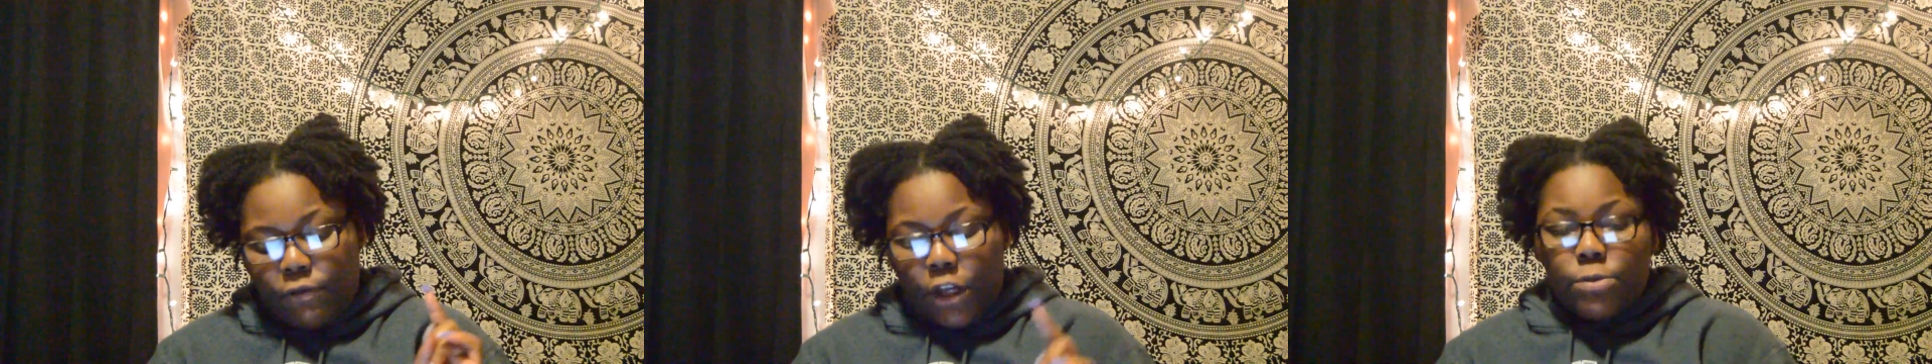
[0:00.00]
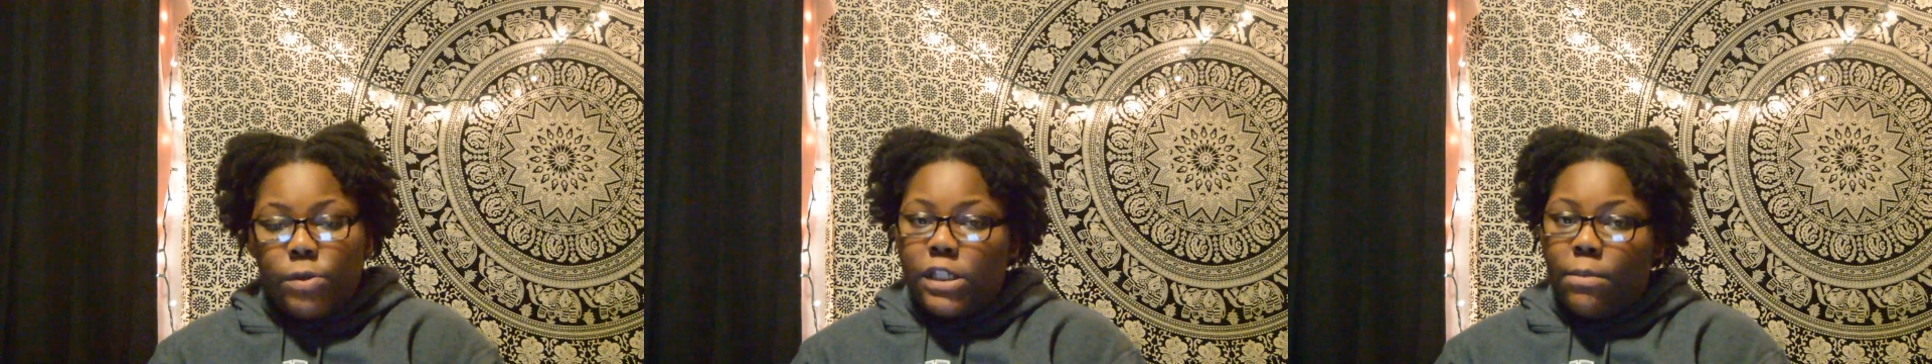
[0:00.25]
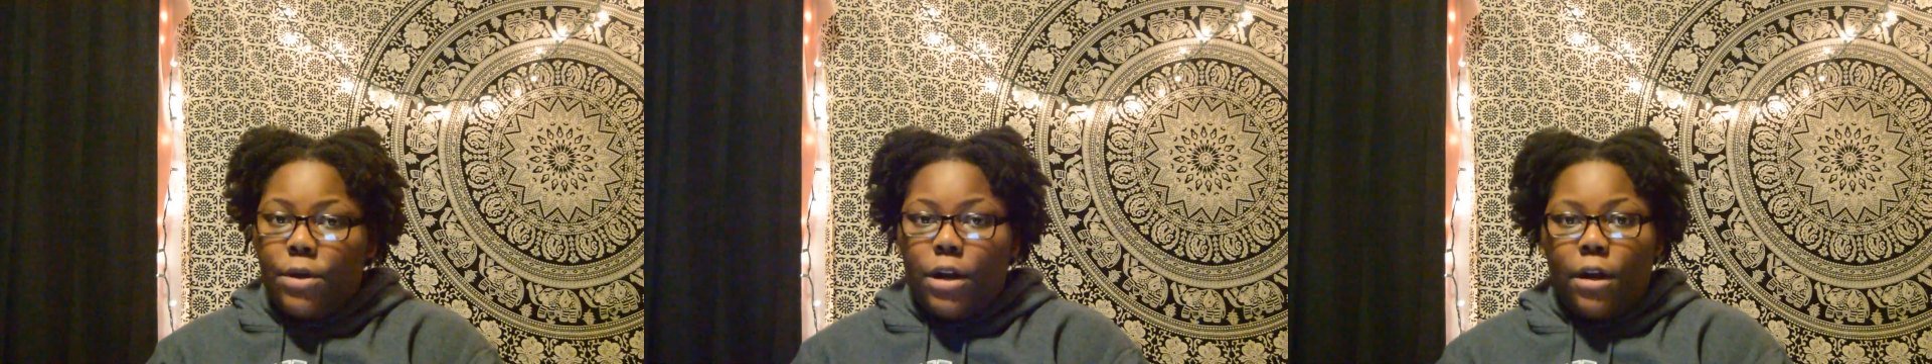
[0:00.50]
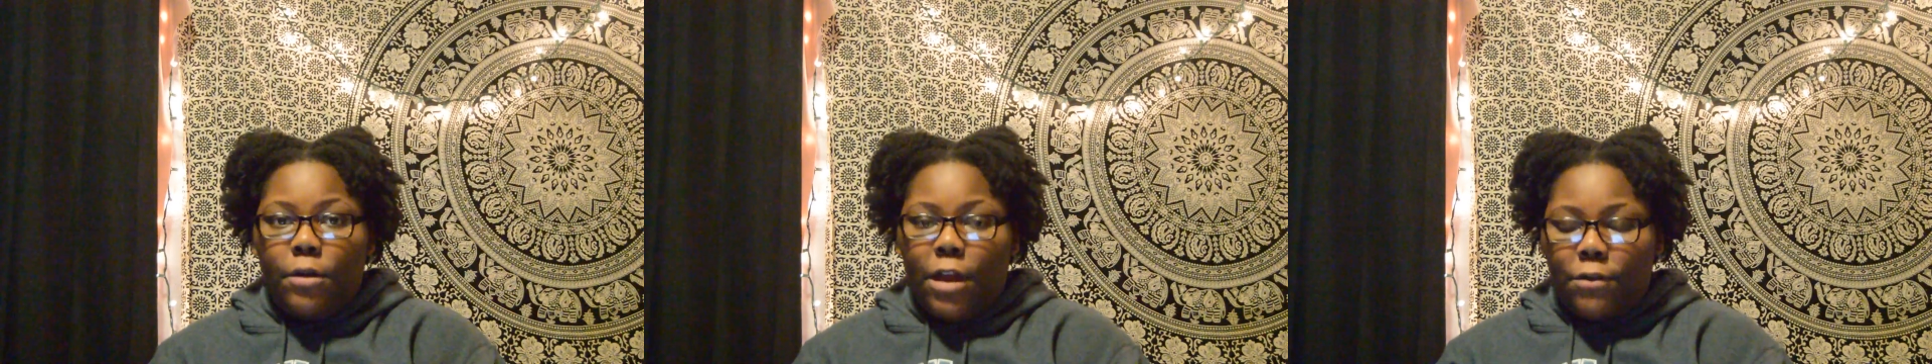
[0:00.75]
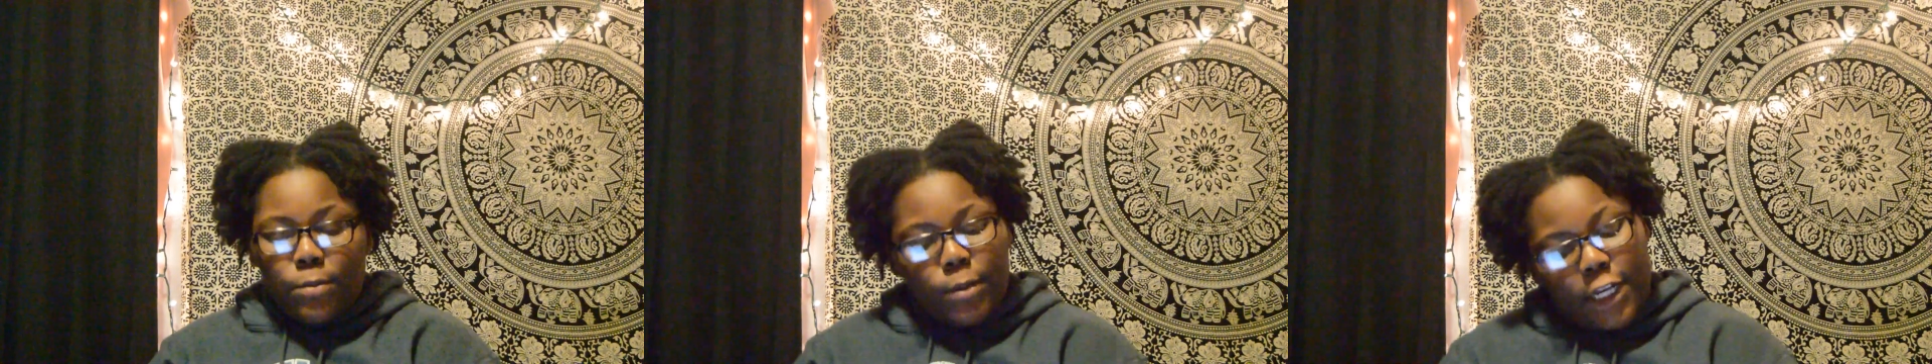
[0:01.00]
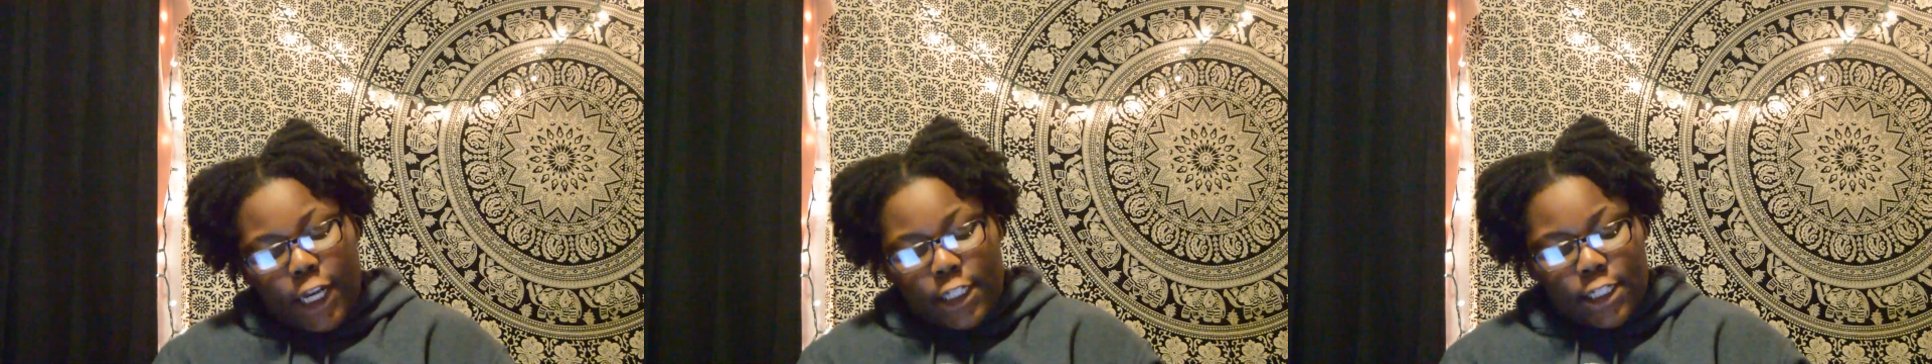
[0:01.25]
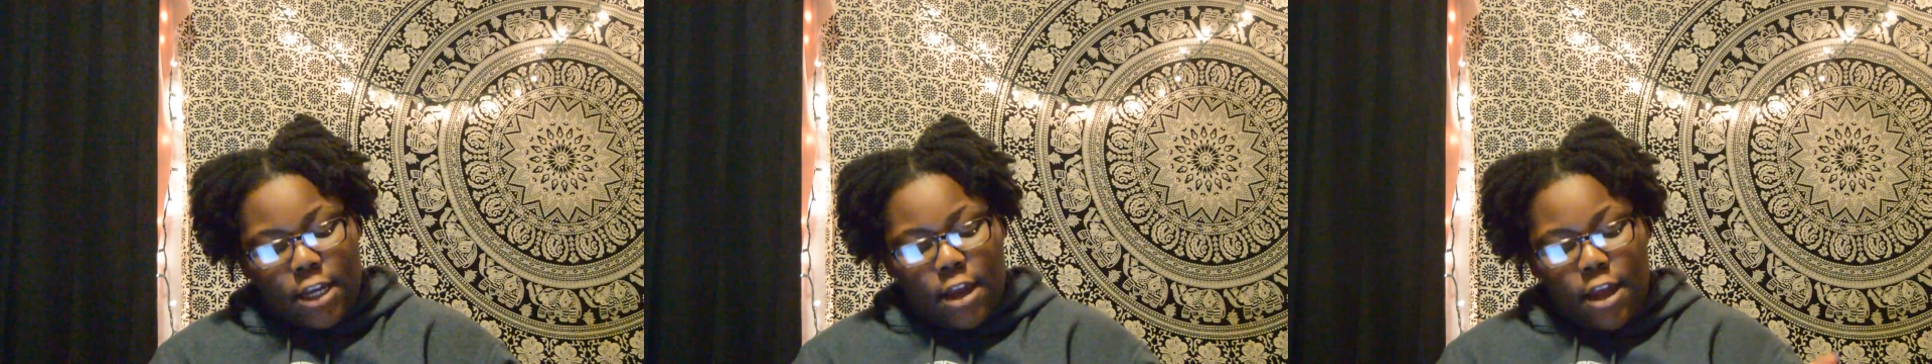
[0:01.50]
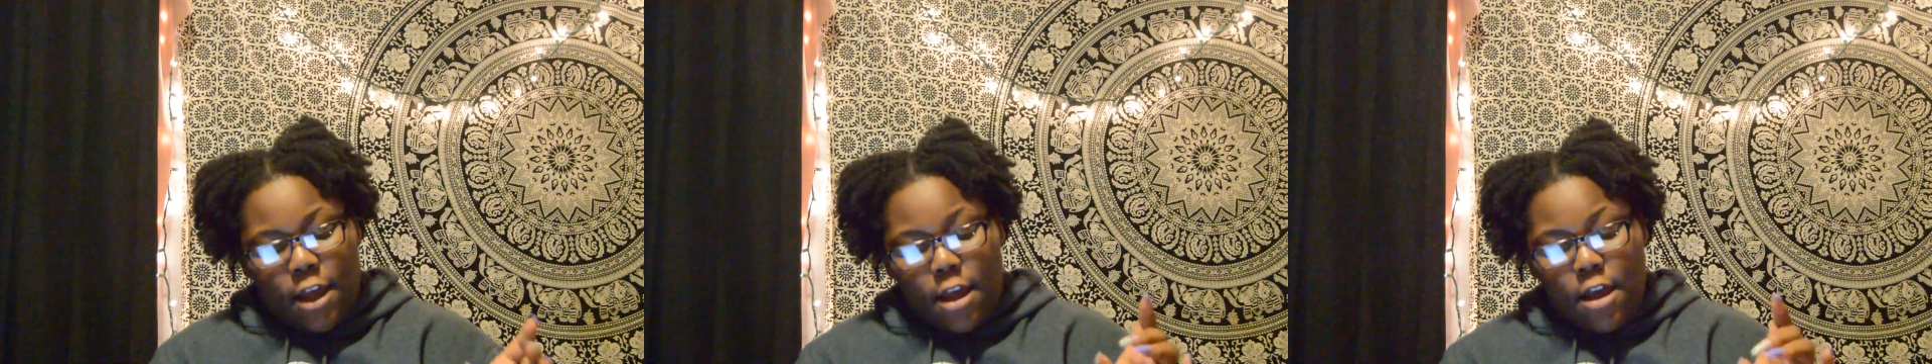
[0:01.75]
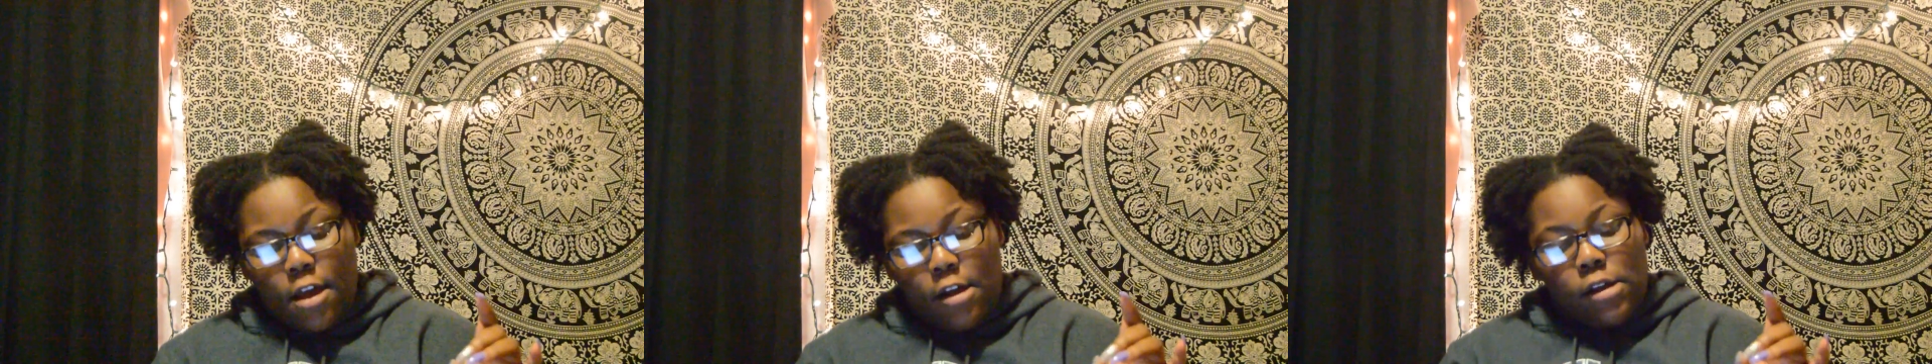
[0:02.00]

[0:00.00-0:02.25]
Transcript: freshman seminar, everybody had to take it.